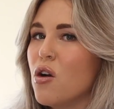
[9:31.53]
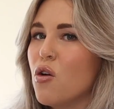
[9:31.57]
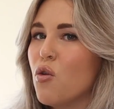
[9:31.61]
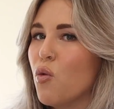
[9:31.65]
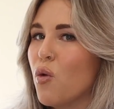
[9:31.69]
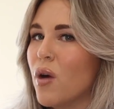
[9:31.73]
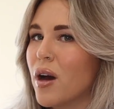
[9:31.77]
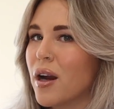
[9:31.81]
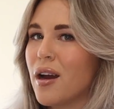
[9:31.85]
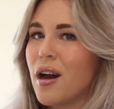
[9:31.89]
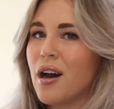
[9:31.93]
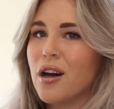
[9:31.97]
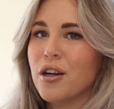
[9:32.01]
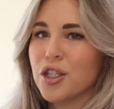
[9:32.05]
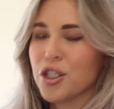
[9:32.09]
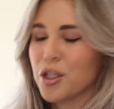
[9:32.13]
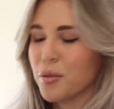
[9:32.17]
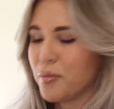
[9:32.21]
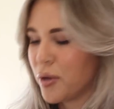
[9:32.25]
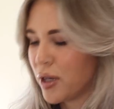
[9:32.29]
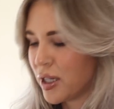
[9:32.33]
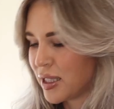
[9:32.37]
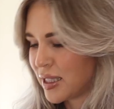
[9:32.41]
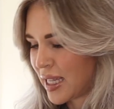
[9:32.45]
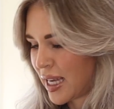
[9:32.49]

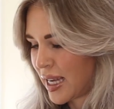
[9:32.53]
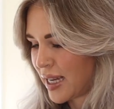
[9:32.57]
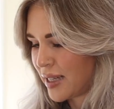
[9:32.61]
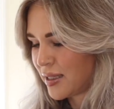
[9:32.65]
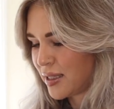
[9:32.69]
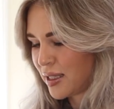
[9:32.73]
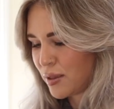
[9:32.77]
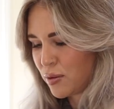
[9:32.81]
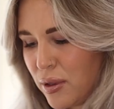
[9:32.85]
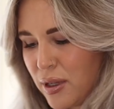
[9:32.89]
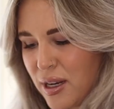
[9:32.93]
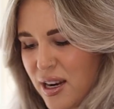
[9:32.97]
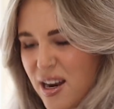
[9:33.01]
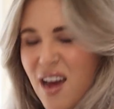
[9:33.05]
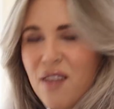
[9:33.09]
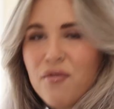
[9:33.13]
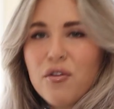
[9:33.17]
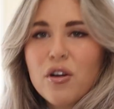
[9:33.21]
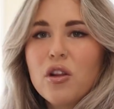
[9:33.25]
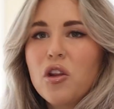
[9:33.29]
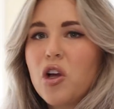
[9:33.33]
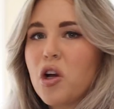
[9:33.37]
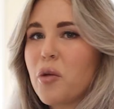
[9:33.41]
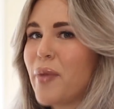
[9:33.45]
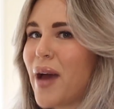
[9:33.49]
100%.
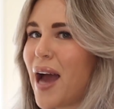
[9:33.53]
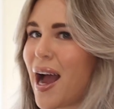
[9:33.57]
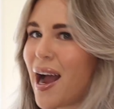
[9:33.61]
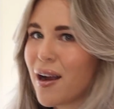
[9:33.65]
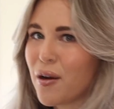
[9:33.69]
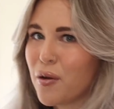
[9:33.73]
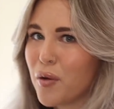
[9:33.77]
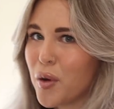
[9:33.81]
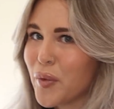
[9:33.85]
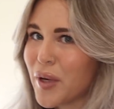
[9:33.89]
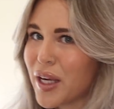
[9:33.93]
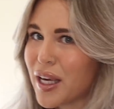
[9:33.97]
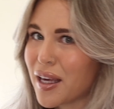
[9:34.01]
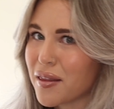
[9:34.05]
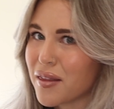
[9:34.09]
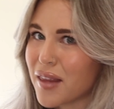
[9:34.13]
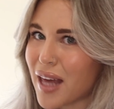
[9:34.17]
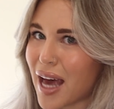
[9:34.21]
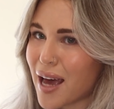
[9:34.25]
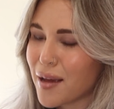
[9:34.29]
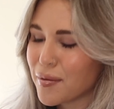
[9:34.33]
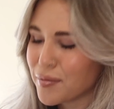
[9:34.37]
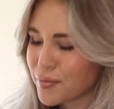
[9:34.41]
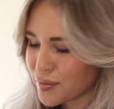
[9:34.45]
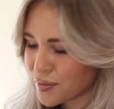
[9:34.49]
Never look back when we get that.